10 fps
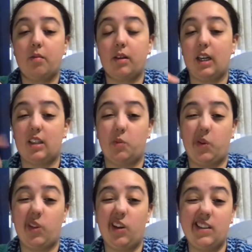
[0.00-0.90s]
connected
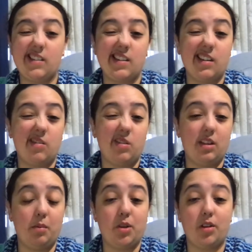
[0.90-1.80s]
with knights.
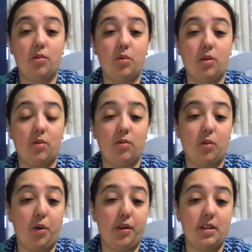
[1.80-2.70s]
Redemption, well, the
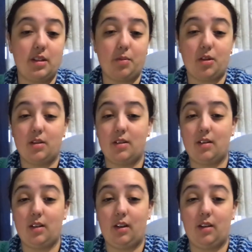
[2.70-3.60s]
word deception's
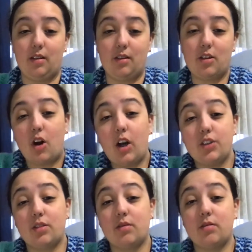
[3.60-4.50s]
in the title,